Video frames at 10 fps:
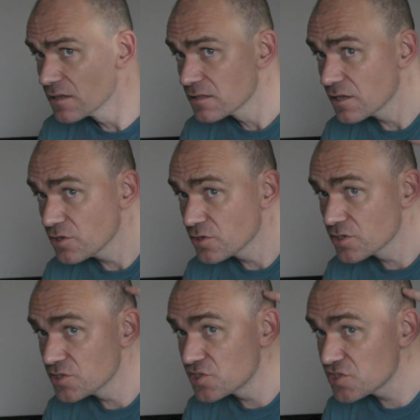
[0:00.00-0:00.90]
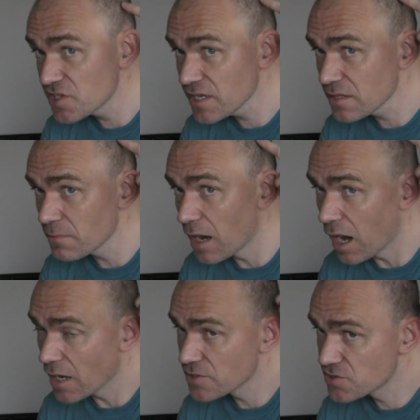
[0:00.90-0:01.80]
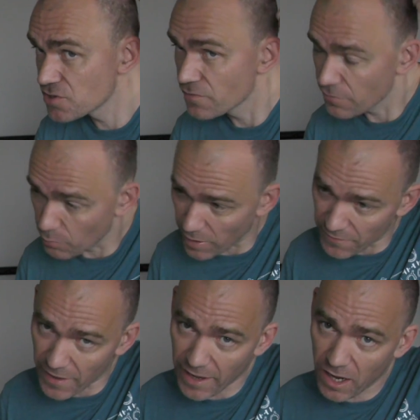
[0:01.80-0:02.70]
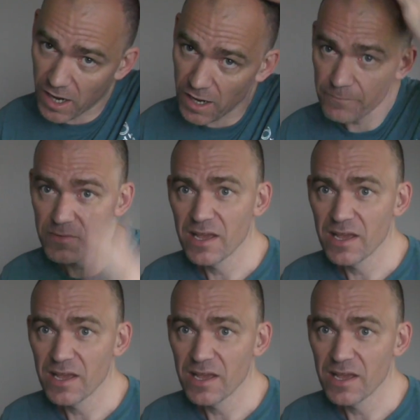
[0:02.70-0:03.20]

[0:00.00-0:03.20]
that you can see the marks from where they are.